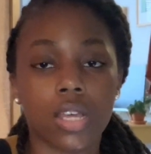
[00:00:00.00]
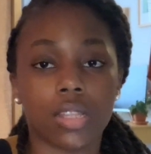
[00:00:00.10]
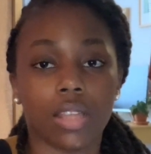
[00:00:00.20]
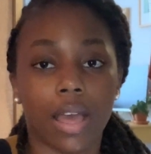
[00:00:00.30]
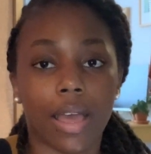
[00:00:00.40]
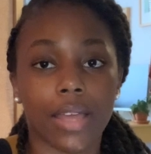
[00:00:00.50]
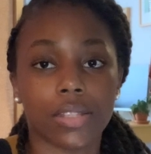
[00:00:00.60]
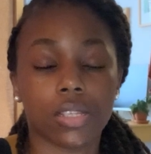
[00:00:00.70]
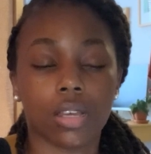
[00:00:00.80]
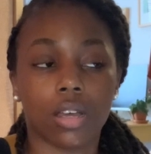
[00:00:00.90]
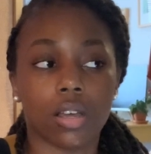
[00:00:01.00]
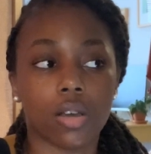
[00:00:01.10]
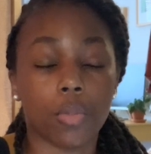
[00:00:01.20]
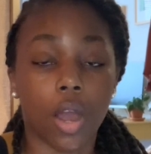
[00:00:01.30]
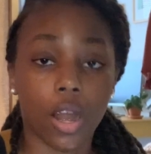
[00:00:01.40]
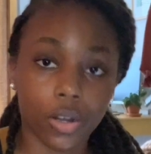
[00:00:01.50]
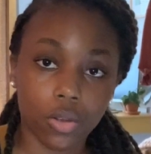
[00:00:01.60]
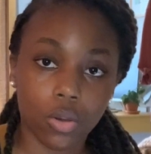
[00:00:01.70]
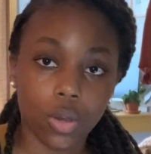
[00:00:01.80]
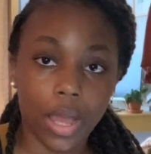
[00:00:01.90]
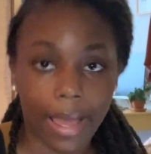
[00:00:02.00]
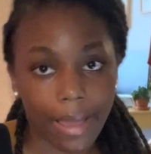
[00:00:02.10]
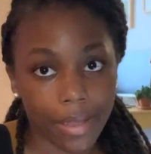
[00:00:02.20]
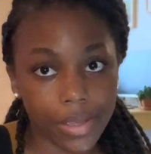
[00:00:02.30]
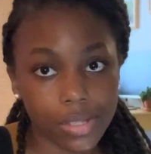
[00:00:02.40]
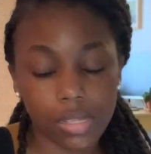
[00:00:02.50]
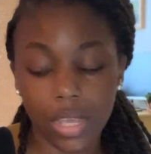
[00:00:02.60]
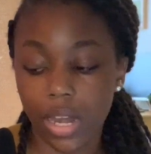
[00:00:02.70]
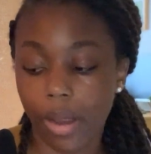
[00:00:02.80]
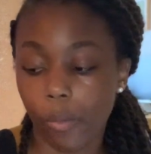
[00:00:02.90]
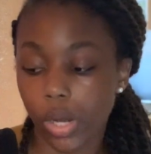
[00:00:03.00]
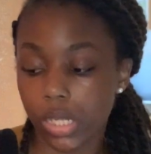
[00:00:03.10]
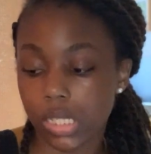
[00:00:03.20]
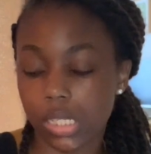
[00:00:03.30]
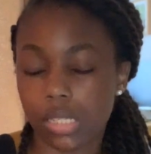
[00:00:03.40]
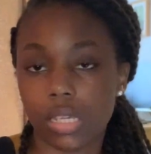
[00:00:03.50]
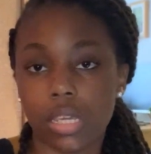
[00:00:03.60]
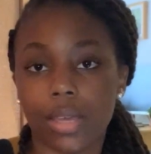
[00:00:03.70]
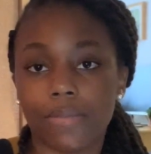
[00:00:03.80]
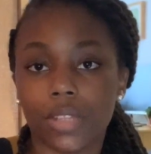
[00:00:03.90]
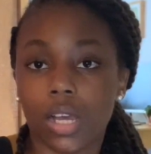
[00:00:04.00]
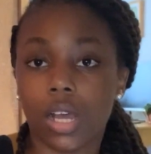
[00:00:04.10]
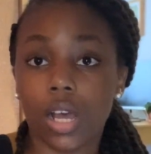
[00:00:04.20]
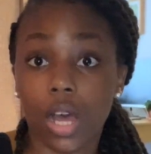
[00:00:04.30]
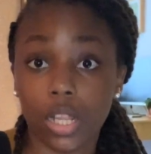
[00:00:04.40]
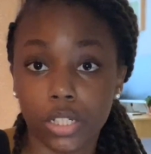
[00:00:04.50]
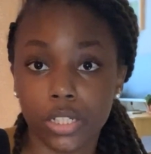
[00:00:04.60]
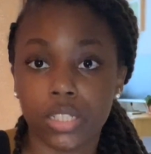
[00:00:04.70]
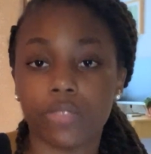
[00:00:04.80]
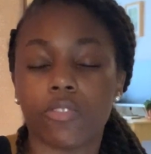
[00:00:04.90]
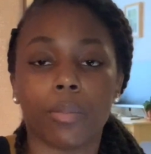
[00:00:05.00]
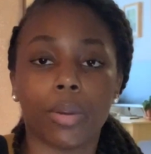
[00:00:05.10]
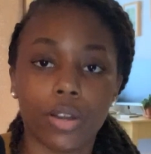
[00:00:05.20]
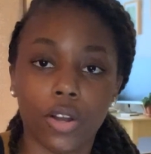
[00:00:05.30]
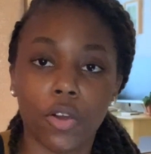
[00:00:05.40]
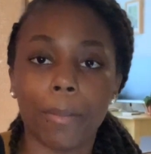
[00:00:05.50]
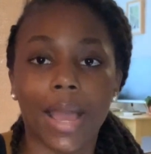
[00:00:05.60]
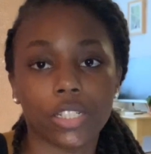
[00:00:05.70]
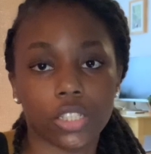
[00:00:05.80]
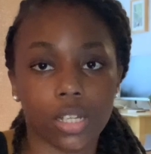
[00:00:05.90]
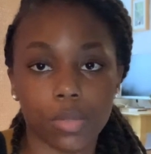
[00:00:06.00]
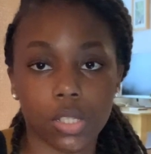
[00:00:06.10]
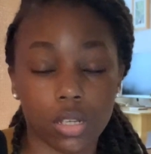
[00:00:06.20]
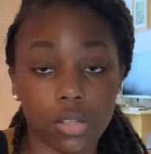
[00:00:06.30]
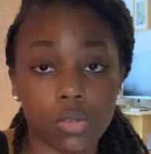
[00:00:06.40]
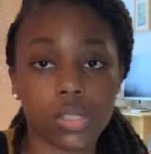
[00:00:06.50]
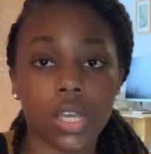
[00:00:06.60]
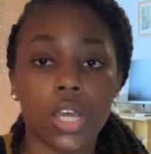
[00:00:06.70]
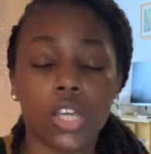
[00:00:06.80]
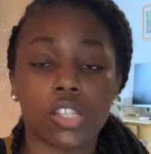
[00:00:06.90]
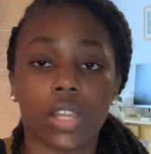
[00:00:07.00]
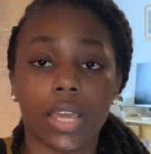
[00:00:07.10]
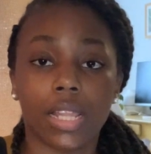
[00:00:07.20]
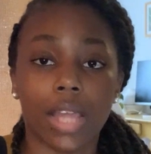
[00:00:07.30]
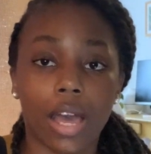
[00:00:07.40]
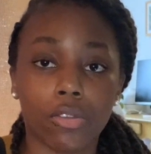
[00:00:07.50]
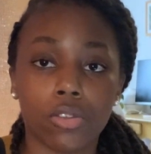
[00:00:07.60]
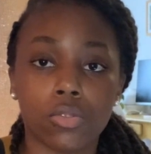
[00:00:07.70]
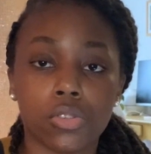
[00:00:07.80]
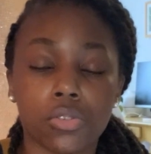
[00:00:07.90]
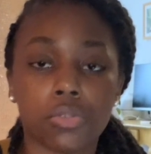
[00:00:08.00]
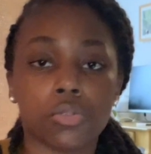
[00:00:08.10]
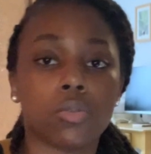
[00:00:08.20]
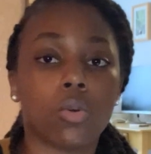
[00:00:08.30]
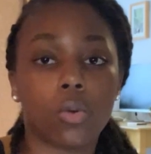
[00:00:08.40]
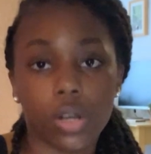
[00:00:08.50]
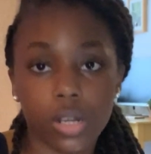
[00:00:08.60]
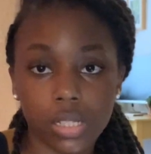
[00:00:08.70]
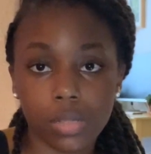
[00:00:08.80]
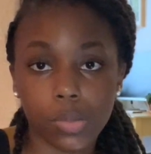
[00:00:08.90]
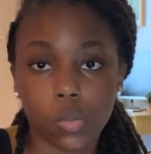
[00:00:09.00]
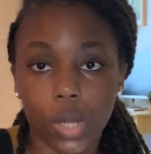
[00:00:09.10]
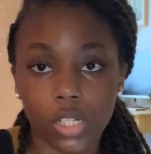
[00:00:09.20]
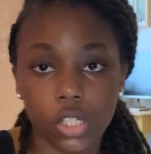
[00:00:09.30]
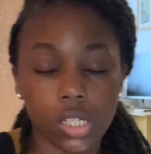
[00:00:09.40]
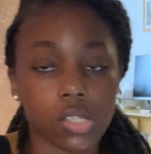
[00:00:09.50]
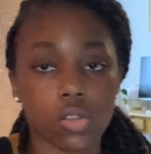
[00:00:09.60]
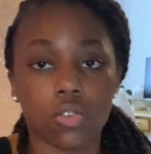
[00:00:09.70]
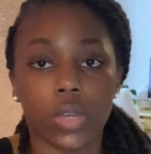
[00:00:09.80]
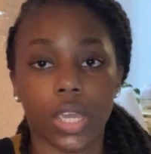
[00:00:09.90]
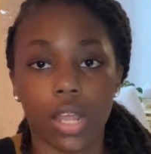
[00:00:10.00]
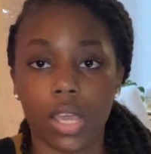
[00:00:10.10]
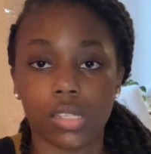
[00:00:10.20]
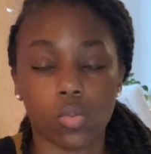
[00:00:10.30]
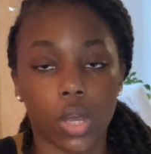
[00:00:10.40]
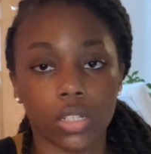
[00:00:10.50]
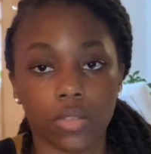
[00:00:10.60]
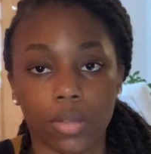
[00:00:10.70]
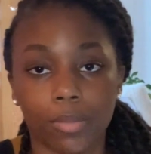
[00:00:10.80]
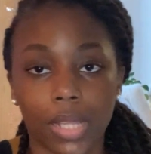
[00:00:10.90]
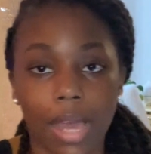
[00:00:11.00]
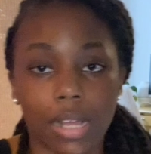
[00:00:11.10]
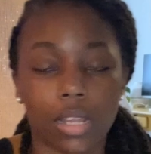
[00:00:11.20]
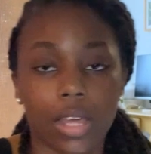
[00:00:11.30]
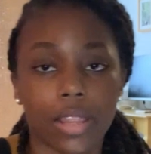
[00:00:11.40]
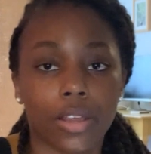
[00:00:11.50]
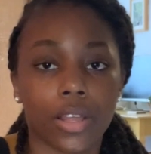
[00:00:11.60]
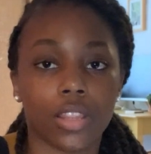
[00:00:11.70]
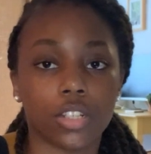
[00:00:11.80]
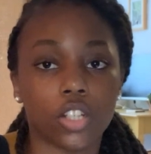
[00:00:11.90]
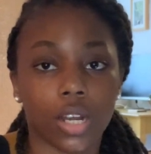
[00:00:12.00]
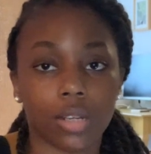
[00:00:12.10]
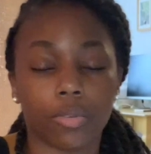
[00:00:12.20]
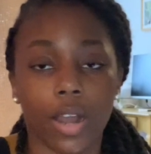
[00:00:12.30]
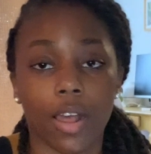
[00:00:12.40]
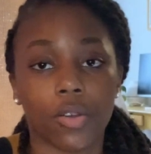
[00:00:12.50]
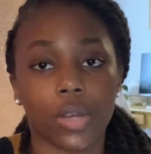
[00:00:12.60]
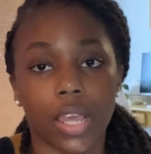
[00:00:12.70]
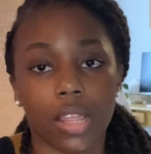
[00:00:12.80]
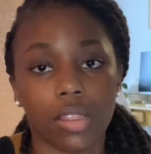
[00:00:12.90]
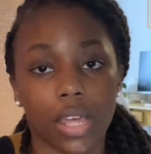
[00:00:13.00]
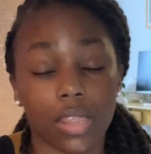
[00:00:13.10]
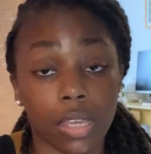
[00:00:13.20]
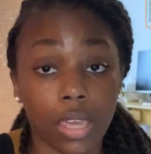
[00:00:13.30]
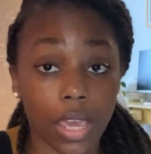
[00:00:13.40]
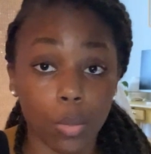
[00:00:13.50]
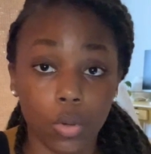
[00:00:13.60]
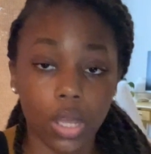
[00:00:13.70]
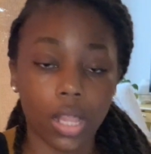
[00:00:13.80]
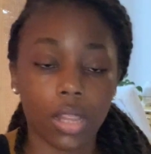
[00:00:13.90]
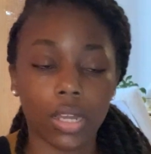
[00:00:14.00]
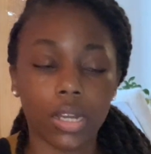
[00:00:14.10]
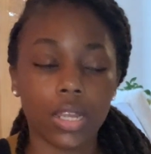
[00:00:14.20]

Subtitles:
that article has, and I wanted to see if the colors for Burrow matched up to those. So they allow you to order some swatches, so you'll get a swatch of the black leather, the dark brown, and then the camel color.